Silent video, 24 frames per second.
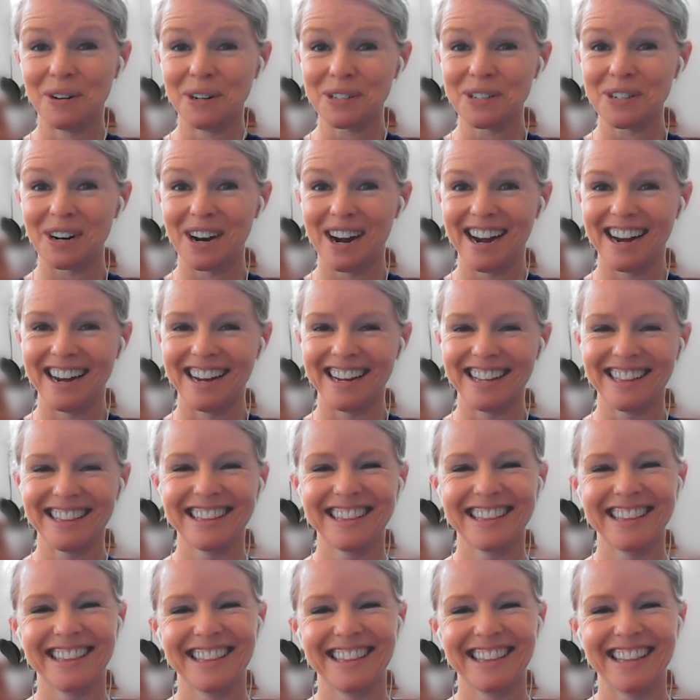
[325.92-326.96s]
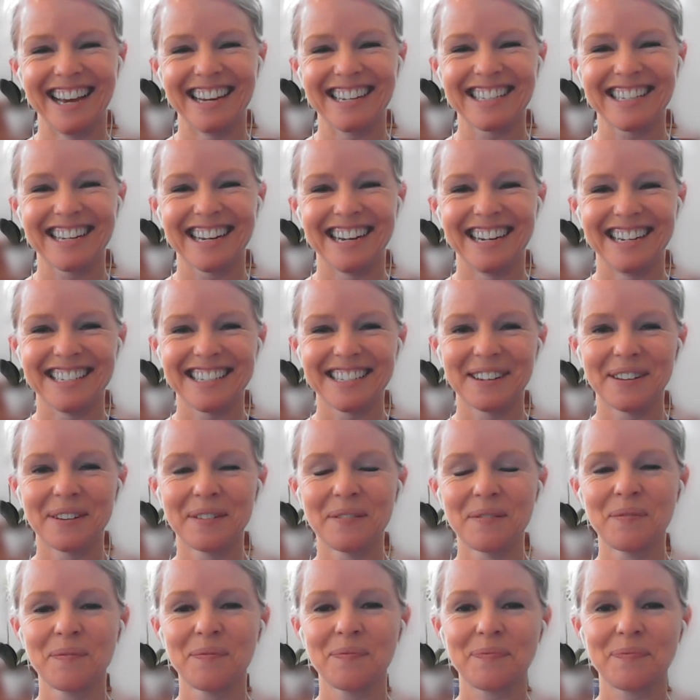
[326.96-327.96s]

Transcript: We'll try. Thanks, guys.